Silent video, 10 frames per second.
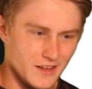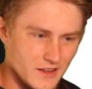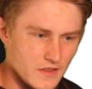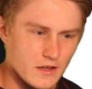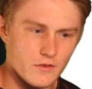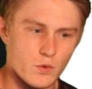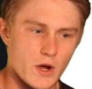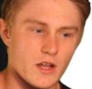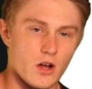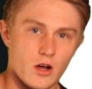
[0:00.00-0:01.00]
They give
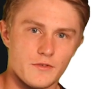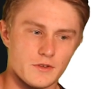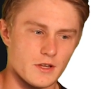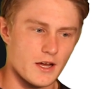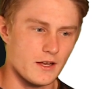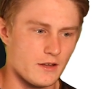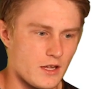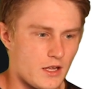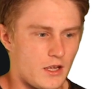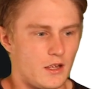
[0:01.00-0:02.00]
away an awful lot.
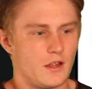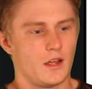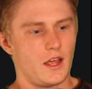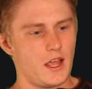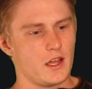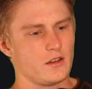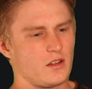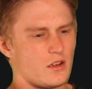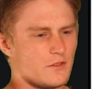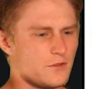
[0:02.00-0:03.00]
And
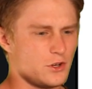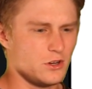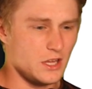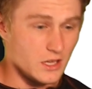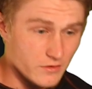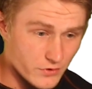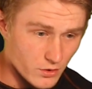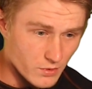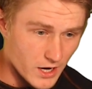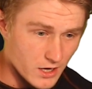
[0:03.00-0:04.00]
for your info,
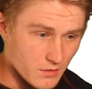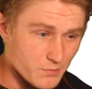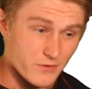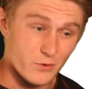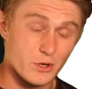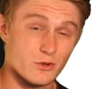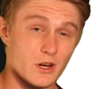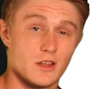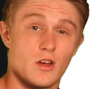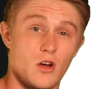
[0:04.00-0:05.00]
Ryan, before you try
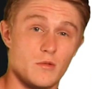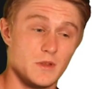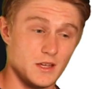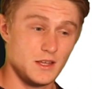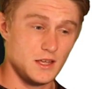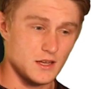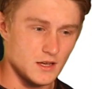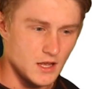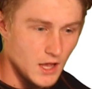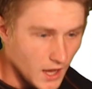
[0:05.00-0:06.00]
to call me
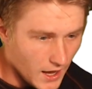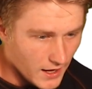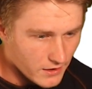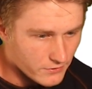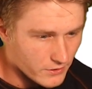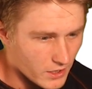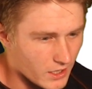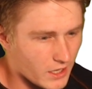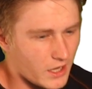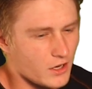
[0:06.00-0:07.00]
again, I have
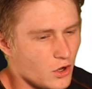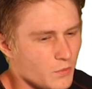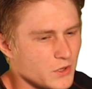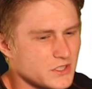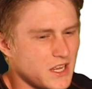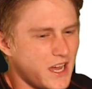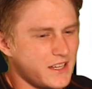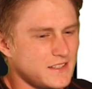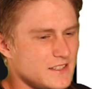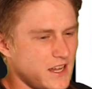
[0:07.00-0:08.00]
an almost
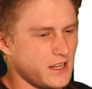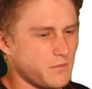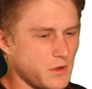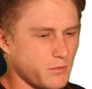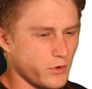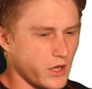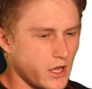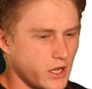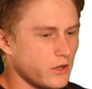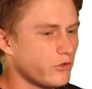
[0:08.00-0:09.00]
eidetic memory.
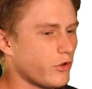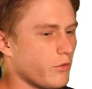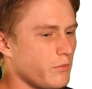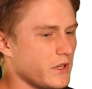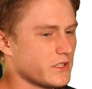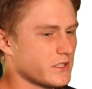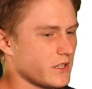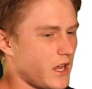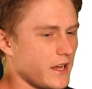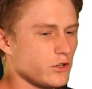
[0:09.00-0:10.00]
Don't miss,
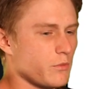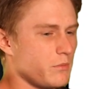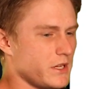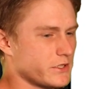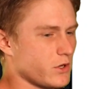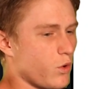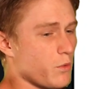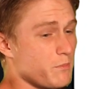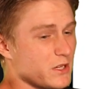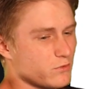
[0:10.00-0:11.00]
I don't miss or
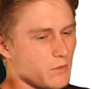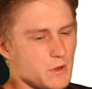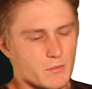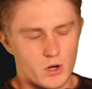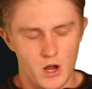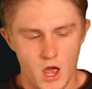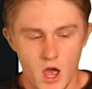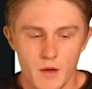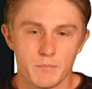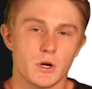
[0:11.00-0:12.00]
misremember
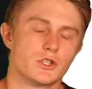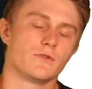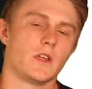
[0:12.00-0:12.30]
much of